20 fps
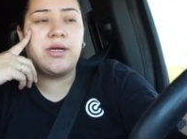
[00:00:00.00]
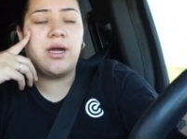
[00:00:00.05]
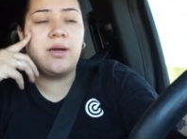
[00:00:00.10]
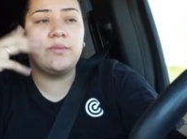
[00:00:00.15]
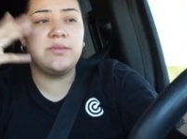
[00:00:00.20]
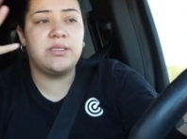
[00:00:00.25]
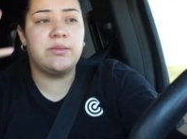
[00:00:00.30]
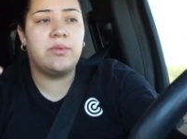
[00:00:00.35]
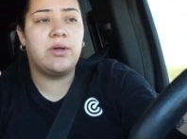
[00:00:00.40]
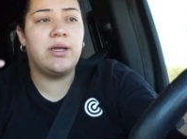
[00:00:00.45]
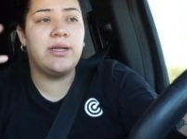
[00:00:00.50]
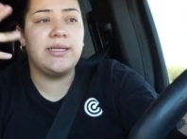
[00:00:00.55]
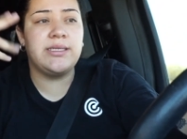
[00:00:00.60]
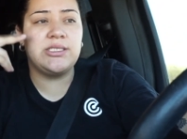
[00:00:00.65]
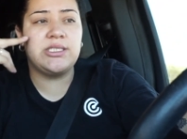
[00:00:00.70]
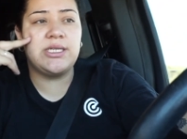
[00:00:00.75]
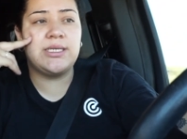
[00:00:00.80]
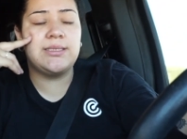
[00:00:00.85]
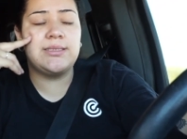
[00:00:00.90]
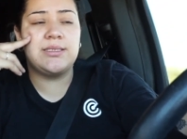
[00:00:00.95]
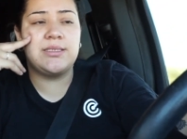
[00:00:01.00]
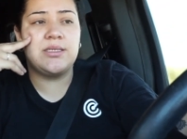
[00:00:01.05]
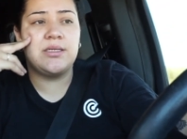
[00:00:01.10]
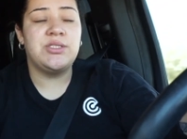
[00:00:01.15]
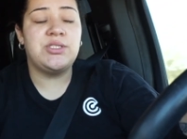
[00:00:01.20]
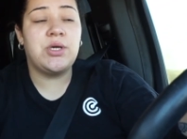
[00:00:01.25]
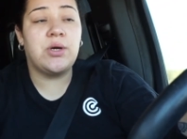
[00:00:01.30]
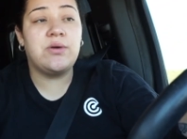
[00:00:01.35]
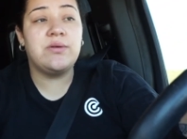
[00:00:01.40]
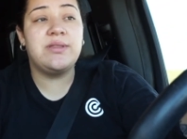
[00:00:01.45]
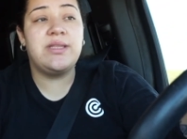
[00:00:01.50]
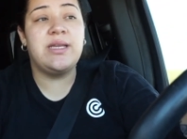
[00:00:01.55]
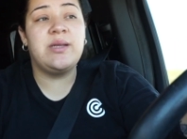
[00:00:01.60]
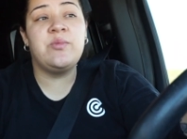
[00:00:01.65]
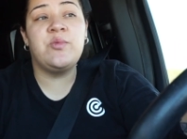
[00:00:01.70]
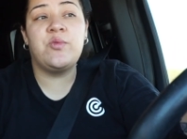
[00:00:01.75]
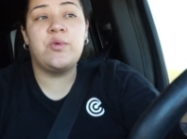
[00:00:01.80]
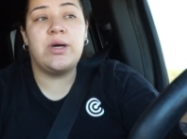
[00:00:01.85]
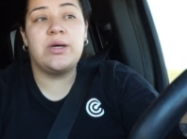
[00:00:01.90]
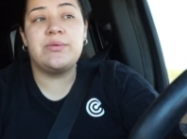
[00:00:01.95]
ophthalmologist, told
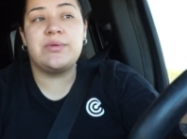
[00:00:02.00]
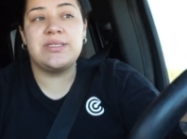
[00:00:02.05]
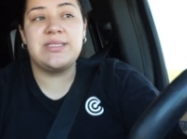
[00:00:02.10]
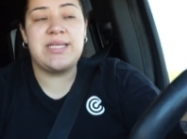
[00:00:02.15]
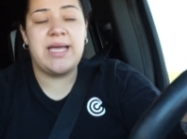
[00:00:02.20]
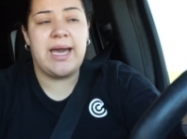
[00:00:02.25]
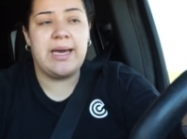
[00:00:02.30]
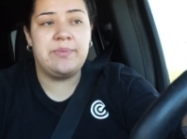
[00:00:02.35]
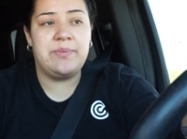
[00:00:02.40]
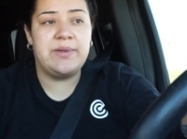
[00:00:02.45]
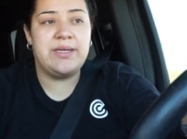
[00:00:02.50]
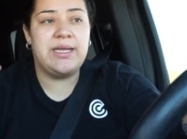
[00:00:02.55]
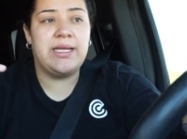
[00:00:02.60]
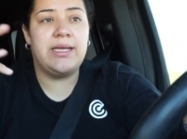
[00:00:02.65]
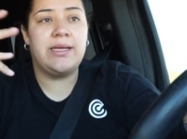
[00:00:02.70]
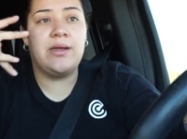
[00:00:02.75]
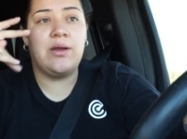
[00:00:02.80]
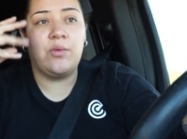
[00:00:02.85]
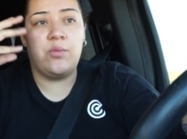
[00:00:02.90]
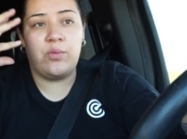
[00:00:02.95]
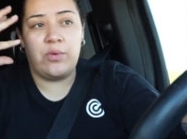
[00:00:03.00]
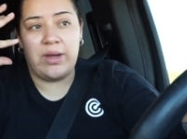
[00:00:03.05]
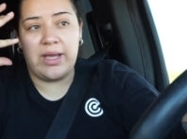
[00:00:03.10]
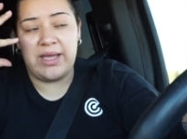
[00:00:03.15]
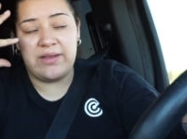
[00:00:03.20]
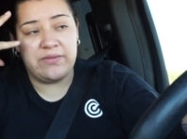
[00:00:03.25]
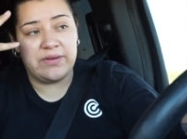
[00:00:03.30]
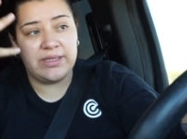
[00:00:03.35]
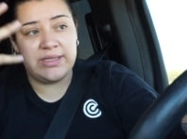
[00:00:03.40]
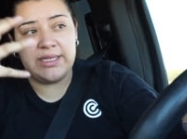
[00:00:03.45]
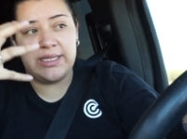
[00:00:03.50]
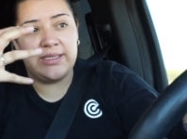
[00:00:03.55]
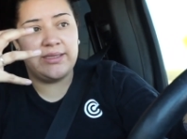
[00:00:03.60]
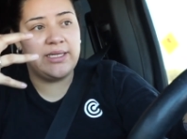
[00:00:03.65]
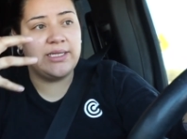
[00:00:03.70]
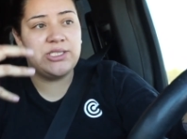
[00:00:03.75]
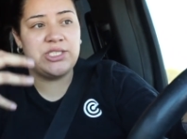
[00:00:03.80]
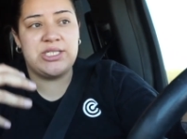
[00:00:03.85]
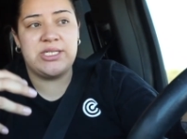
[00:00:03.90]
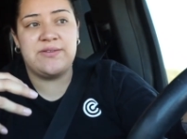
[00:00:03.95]
them what was happening, everything
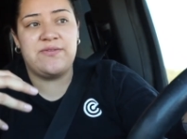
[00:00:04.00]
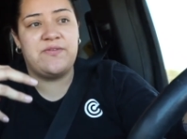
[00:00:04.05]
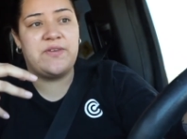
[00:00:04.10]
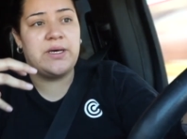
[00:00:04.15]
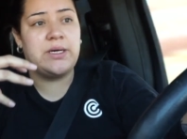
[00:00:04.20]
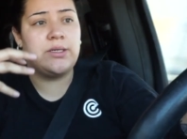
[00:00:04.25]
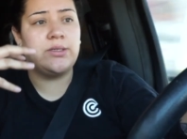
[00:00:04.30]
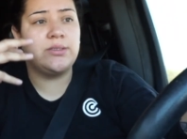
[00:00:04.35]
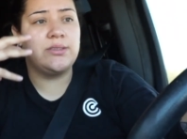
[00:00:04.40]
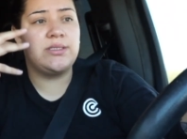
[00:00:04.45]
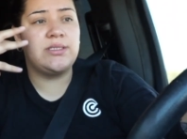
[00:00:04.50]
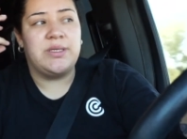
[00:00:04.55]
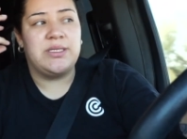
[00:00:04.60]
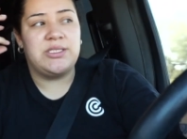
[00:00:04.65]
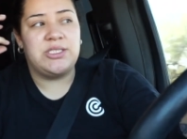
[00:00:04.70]
that she felt.